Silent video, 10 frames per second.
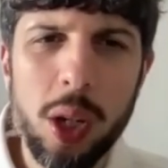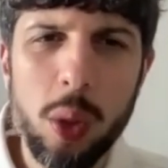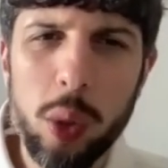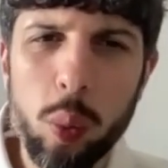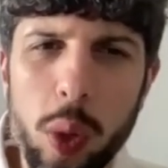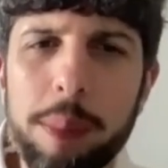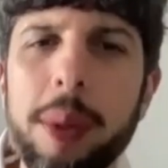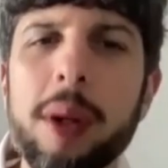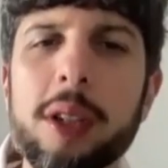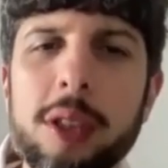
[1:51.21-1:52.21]
when one
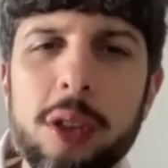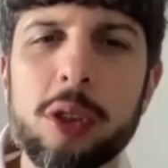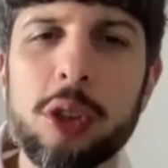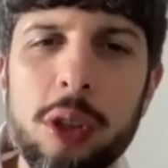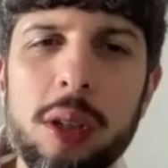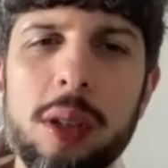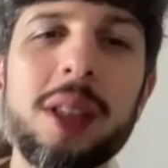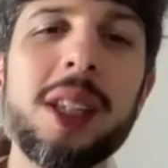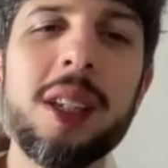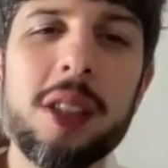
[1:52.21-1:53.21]
person shouldn't
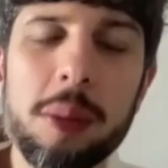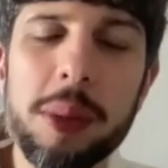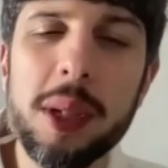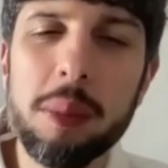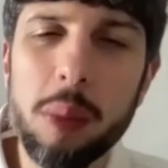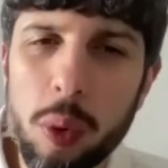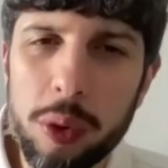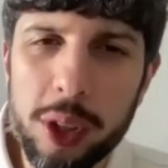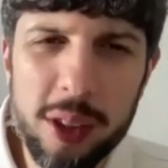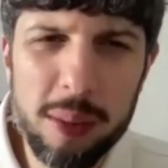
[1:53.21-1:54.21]
need to be more
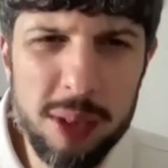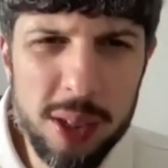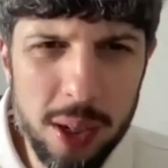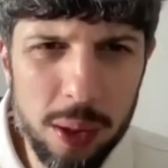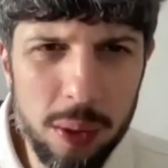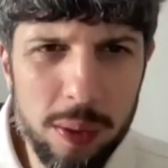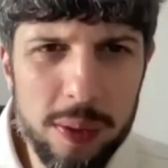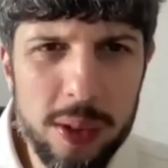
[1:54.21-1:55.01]
than themselves?